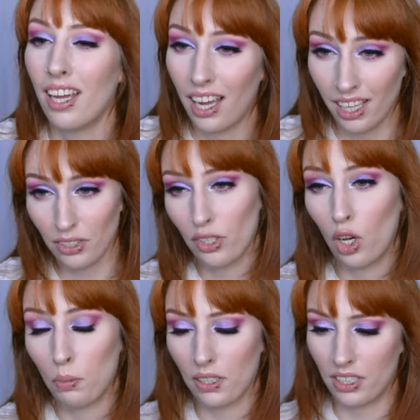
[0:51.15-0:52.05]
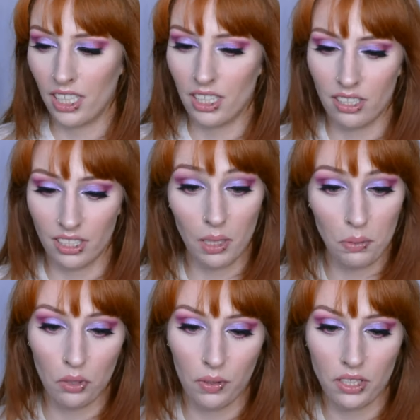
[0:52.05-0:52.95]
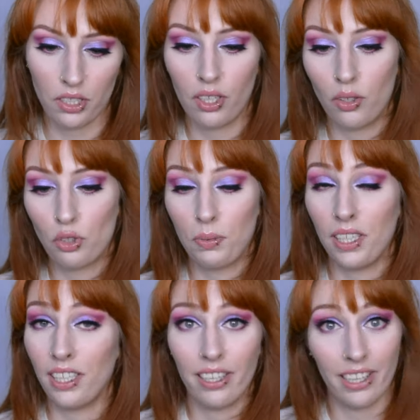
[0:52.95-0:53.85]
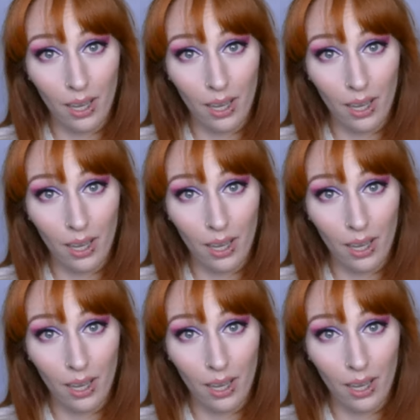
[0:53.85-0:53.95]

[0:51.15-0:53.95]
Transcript: I just hope that these tips and tricks are going to be uh,